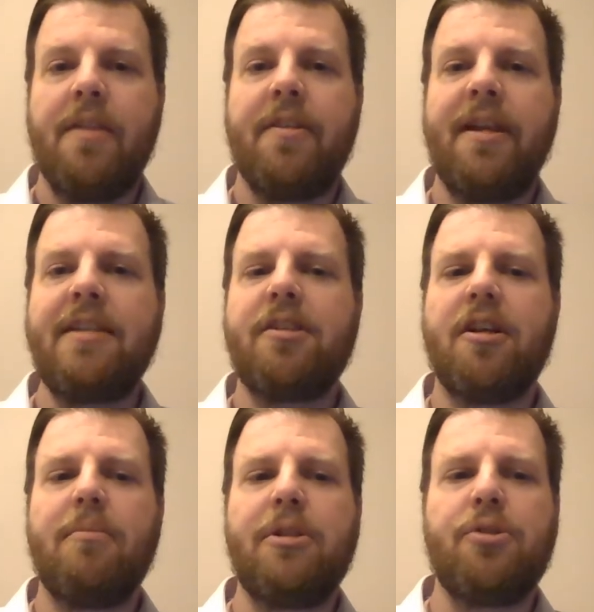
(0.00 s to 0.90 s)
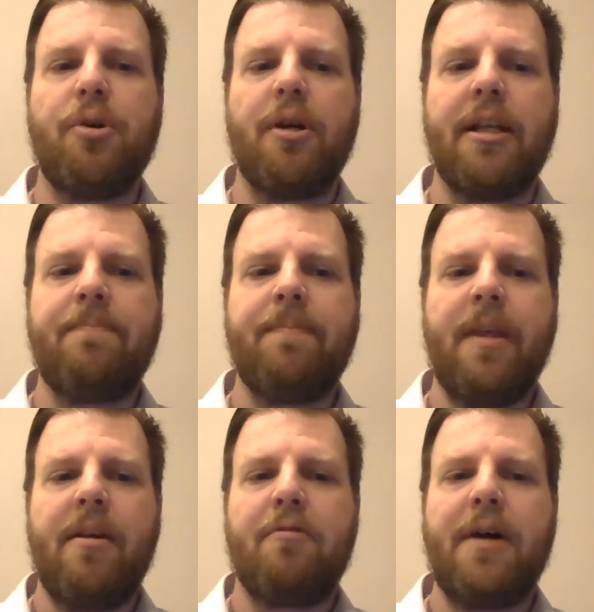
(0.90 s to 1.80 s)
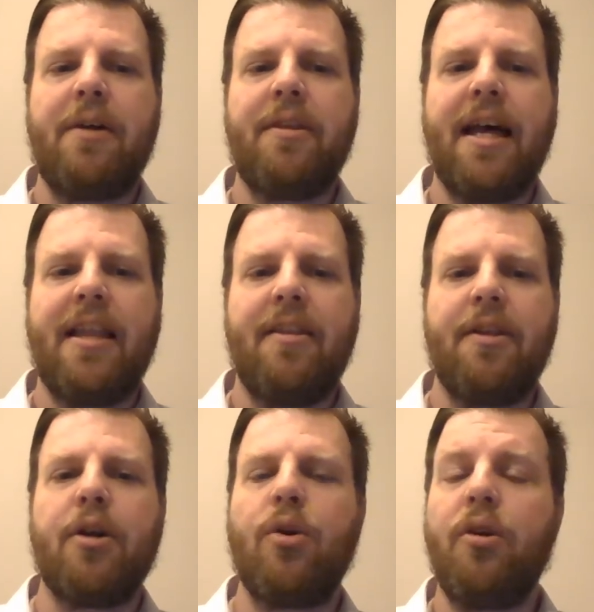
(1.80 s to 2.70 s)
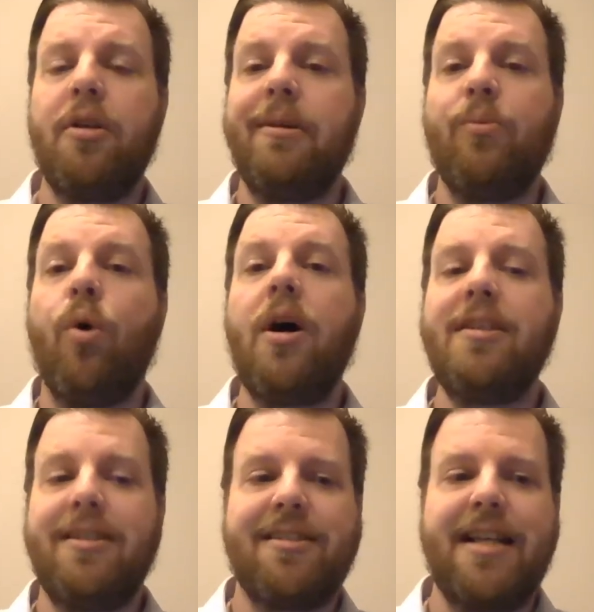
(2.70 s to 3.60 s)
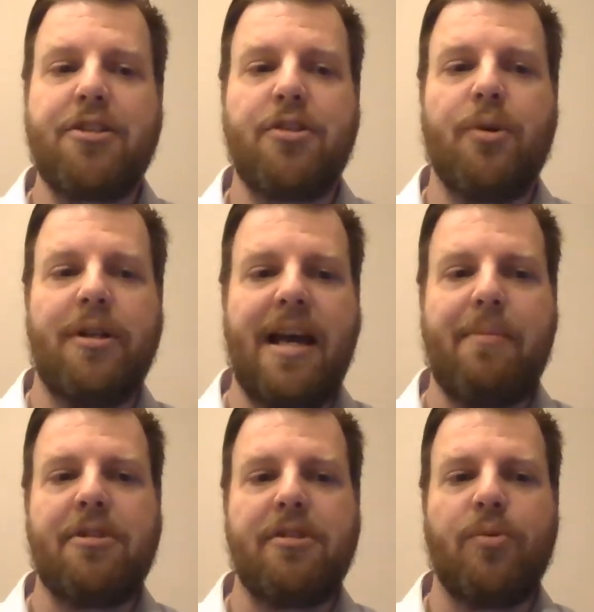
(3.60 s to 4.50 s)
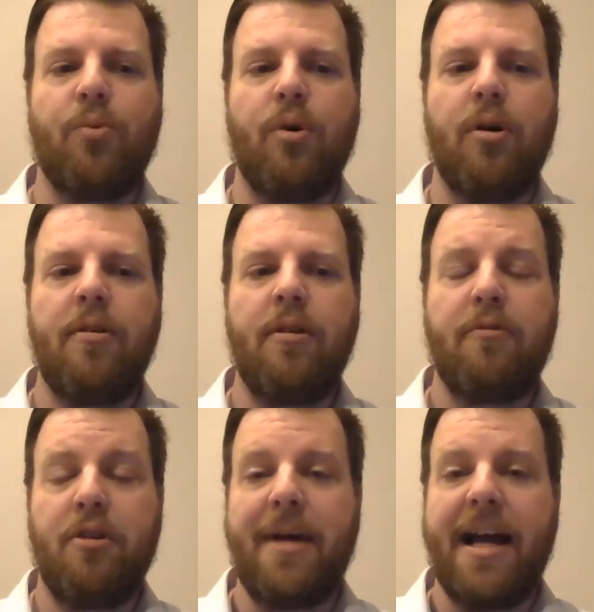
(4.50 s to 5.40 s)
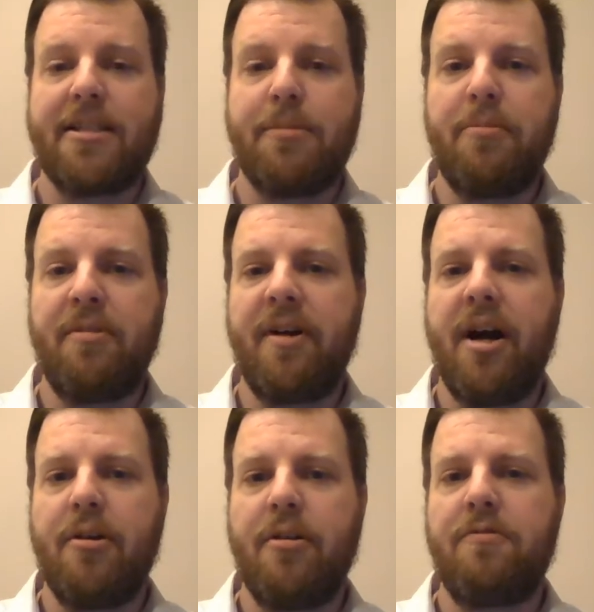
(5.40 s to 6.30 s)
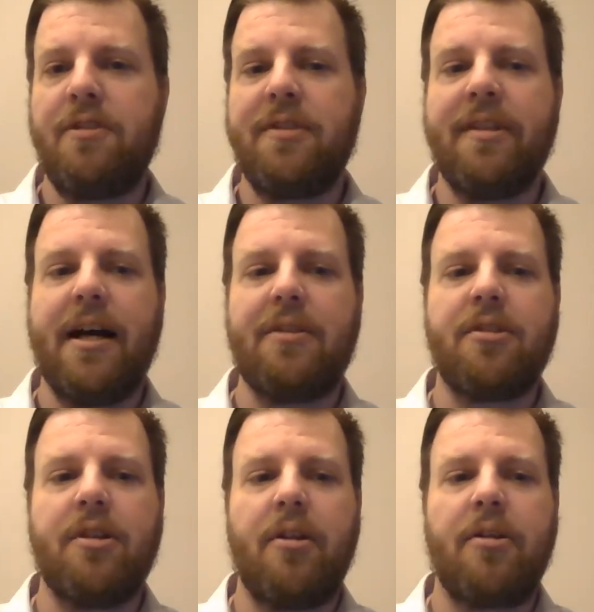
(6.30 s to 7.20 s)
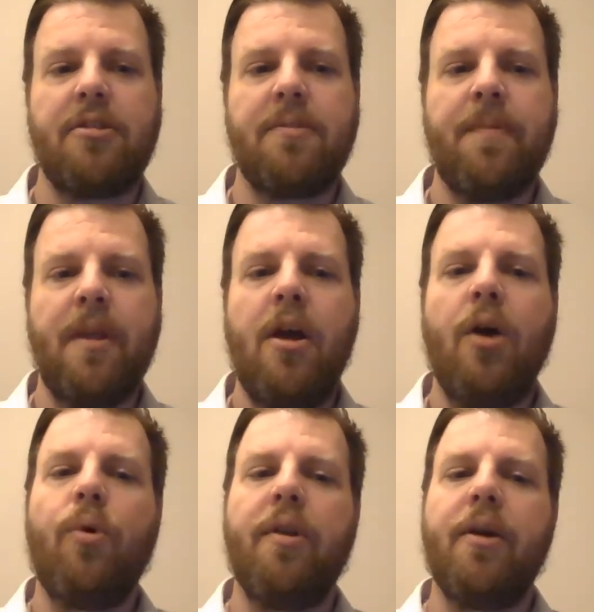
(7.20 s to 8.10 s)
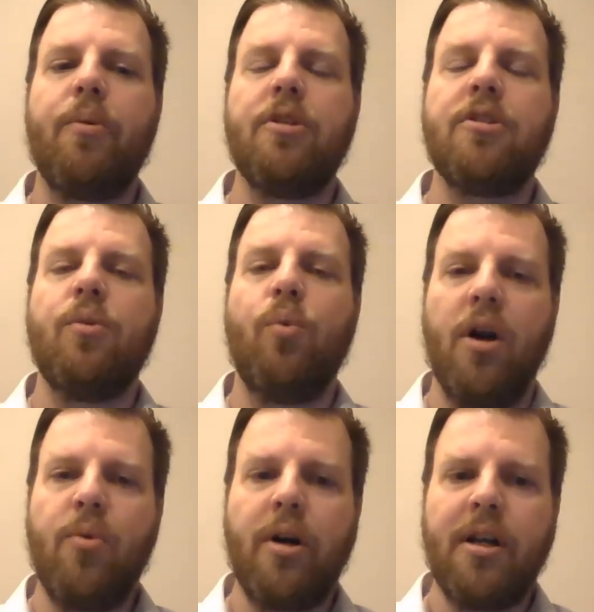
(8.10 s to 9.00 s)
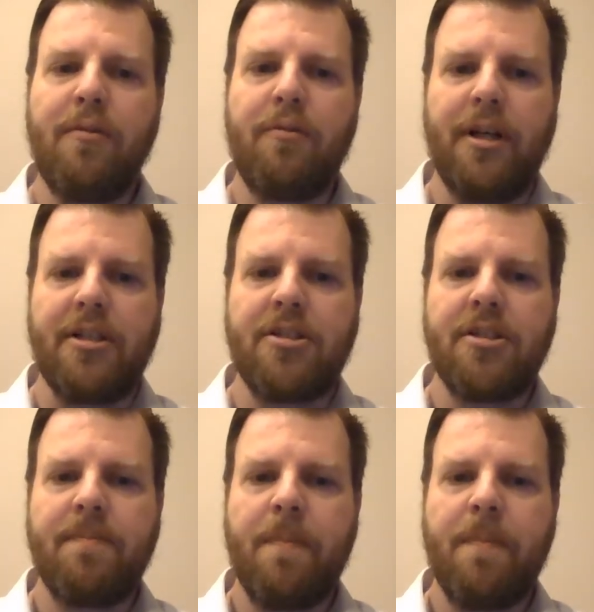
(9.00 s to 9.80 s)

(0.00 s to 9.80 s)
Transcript: The Ninth Circuit majority found that there could only be one statutory damages award for a maximum of $150,000, where there was one work infringed